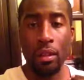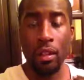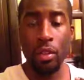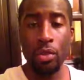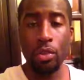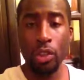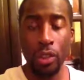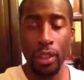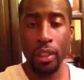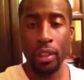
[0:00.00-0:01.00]
the
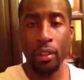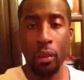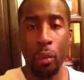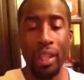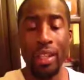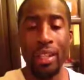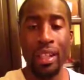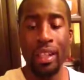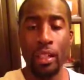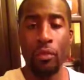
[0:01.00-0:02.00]
nutrition we
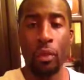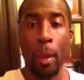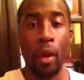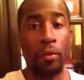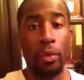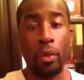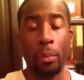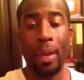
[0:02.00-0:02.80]
need from our food.